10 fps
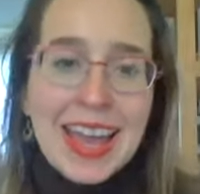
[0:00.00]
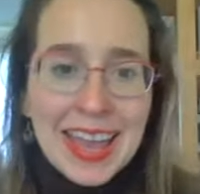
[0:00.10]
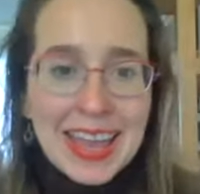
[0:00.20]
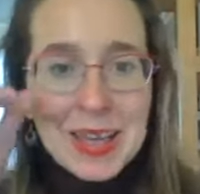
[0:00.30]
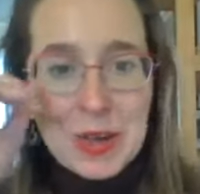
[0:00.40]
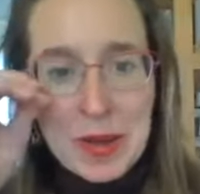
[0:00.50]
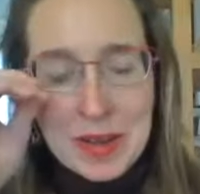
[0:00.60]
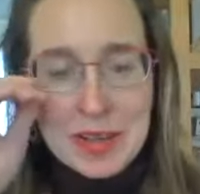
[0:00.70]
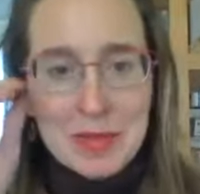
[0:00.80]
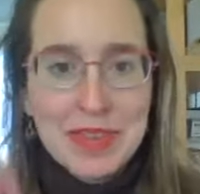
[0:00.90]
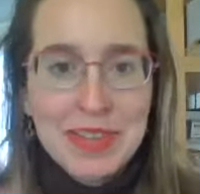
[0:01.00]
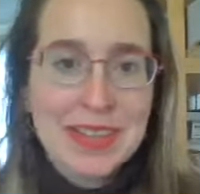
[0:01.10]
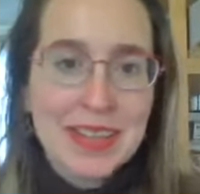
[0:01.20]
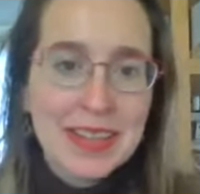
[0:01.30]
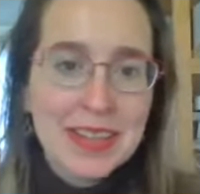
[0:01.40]
Hey, welcome.
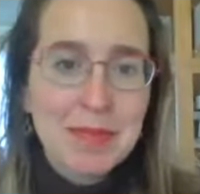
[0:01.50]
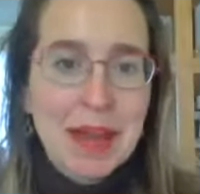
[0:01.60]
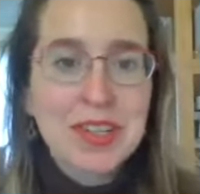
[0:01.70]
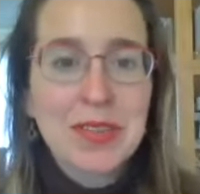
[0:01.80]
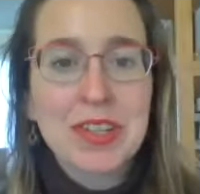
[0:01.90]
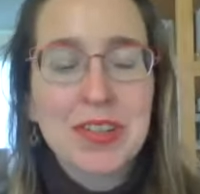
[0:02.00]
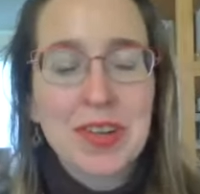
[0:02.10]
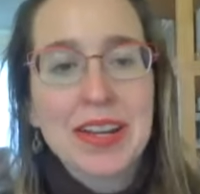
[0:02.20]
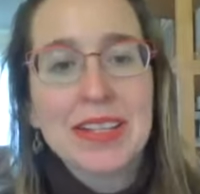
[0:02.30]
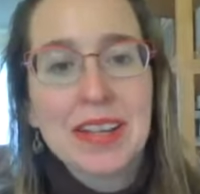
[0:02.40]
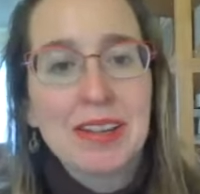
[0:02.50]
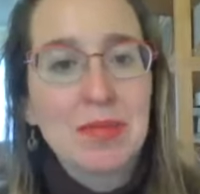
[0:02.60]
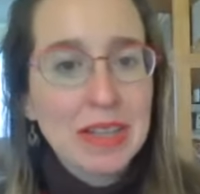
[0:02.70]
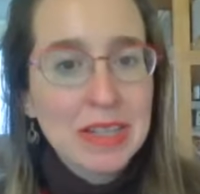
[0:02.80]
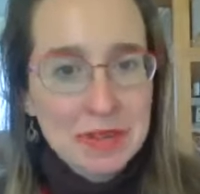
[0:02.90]
This is Mazarine Trays of
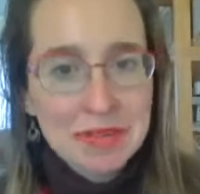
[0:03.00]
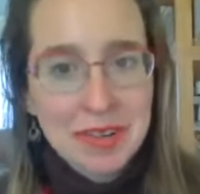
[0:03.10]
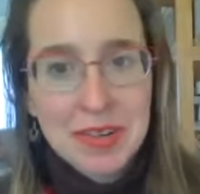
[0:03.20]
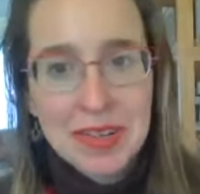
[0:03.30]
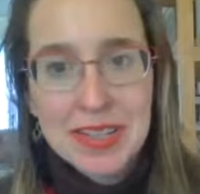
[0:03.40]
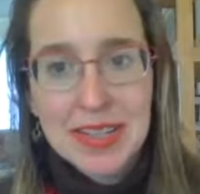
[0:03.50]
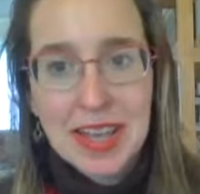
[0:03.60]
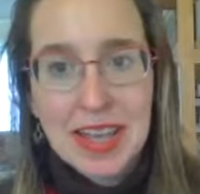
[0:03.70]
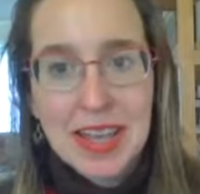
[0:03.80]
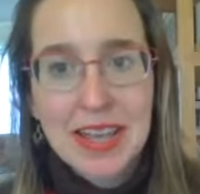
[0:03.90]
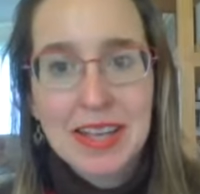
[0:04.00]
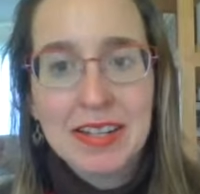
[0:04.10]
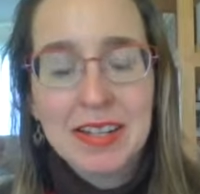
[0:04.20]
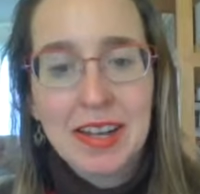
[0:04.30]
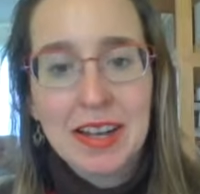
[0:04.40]
Wildman Fundraising
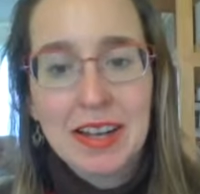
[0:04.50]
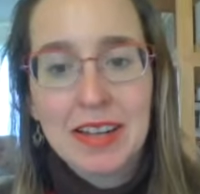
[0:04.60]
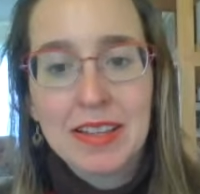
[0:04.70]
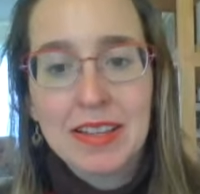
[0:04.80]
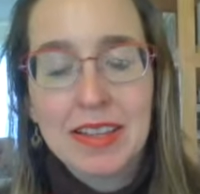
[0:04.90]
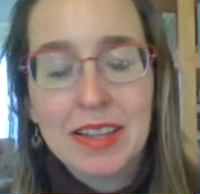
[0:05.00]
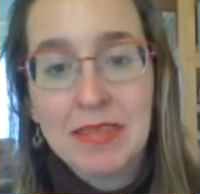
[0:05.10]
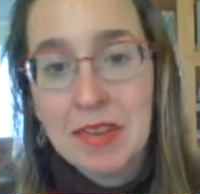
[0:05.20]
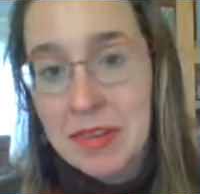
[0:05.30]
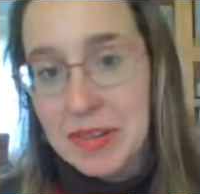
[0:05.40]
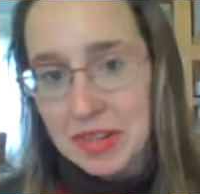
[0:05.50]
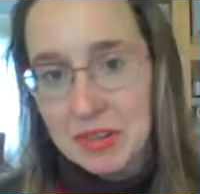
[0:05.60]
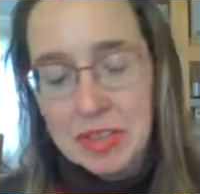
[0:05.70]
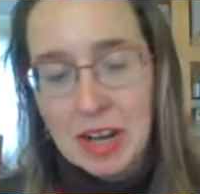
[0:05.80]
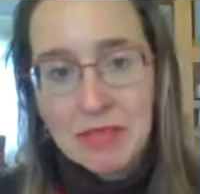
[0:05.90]
and the Fundraising
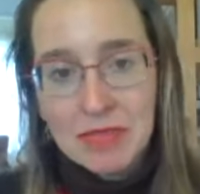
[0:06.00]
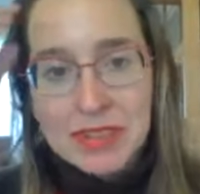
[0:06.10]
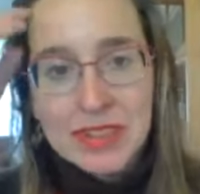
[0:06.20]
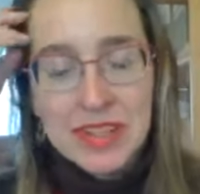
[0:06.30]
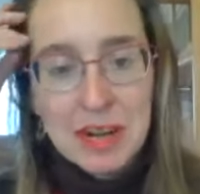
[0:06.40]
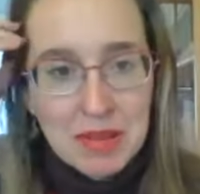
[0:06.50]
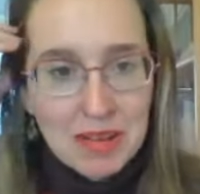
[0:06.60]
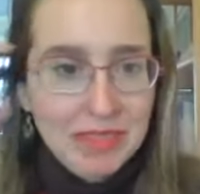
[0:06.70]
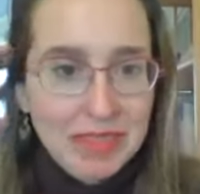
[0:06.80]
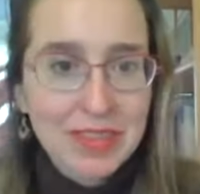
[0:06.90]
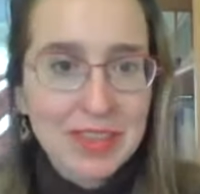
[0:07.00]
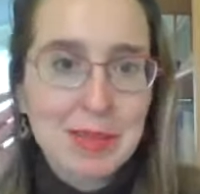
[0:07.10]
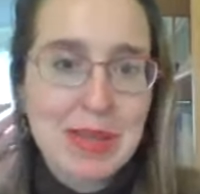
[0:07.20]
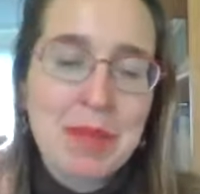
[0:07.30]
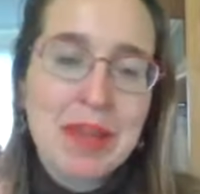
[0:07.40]
Career Conference and the Nonprofit
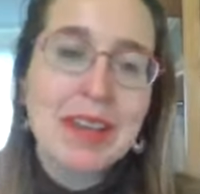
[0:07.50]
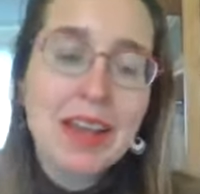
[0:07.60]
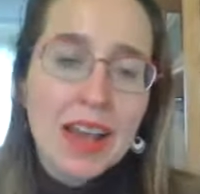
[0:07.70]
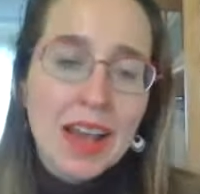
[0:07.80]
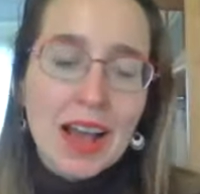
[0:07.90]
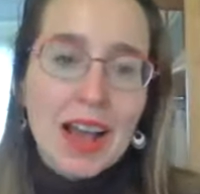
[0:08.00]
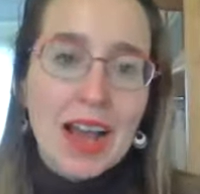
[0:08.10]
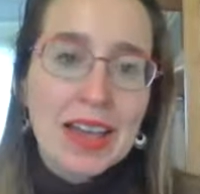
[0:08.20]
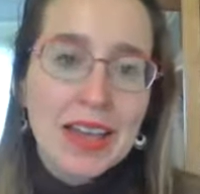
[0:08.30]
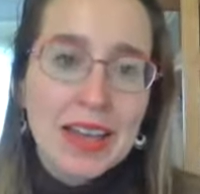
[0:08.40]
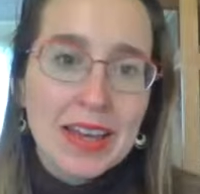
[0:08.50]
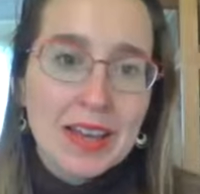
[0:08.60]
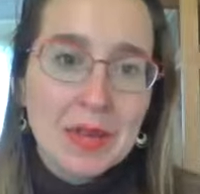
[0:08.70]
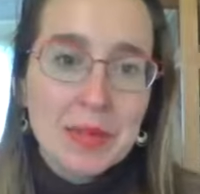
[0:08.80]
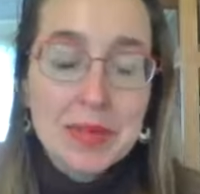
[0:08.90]
Leadership Summit. I
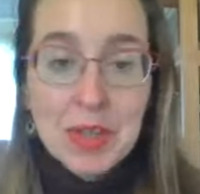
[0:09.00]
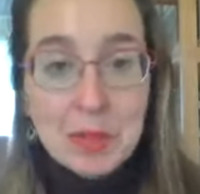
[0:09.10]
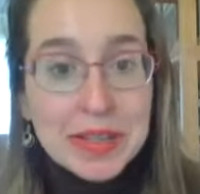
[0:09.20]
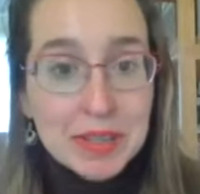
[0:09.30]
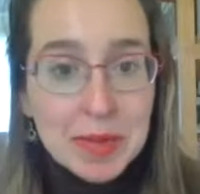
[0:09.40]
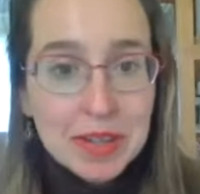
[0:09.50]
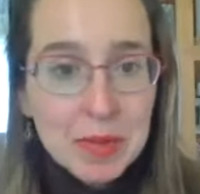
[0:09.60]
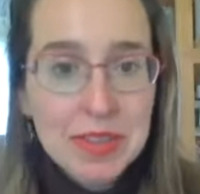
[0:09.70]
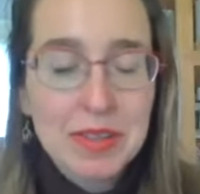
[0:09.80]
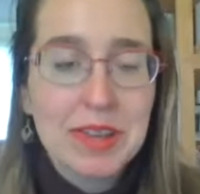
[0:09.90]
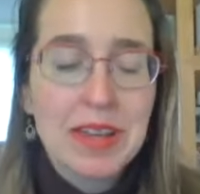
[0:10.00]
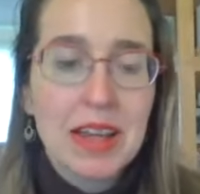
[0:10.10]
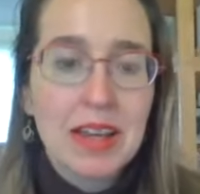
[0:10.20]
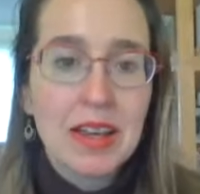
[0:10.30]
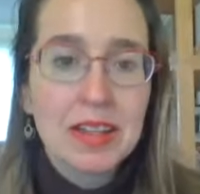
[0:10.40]
am so pleased to be here with you
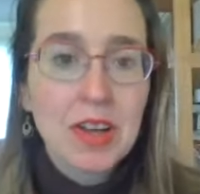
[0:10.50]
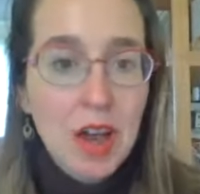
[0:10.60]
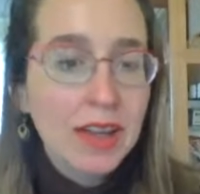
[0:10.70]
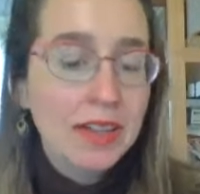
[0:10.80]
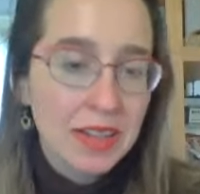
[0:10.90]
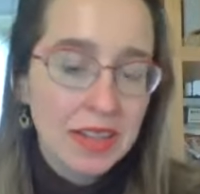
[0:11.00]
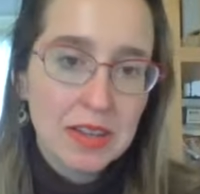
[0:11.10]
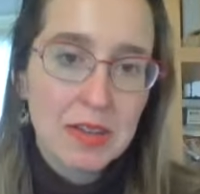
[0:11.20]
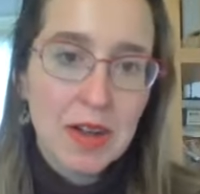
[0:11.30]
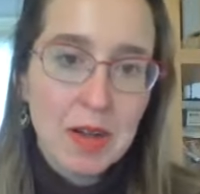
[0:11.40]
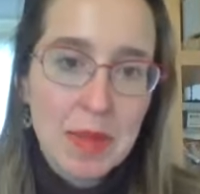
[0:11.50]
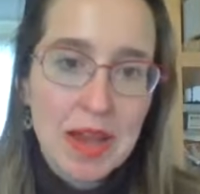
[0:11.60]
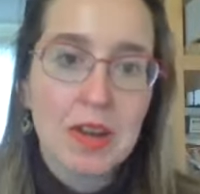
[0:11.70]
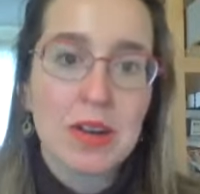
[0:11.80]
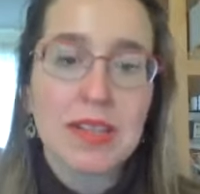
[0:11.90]
today, talking to you
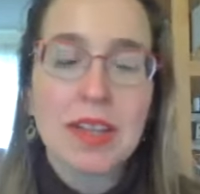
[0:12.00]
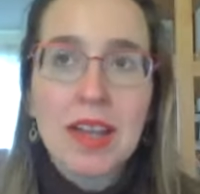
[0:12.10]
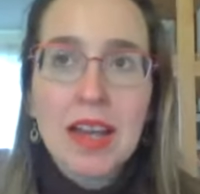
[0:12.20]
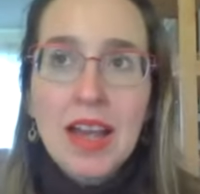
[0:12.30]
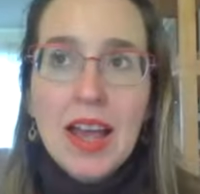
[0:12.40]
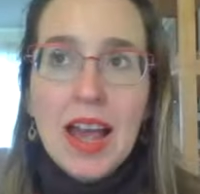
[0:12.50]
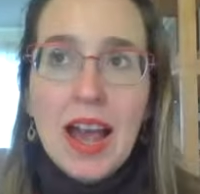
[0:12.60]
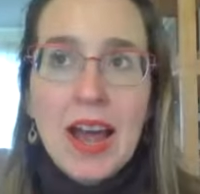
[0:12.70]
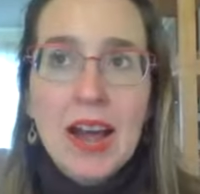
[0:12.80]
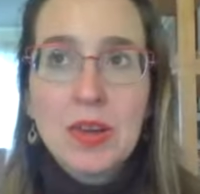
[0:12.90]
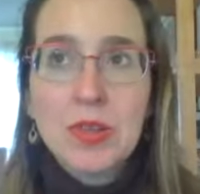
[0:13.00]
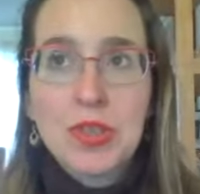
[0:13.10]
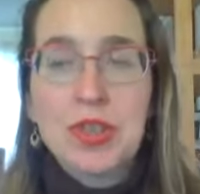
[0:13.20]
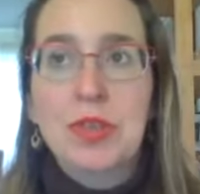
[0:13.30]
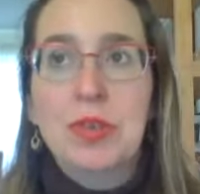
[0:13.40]
about how
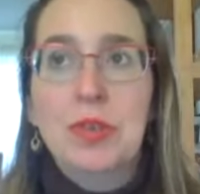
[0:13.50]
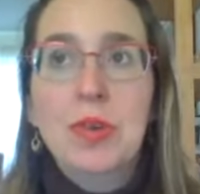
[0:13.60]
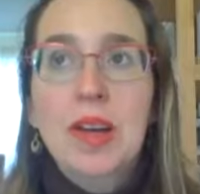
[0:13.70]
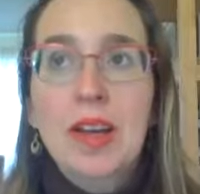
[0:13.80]
to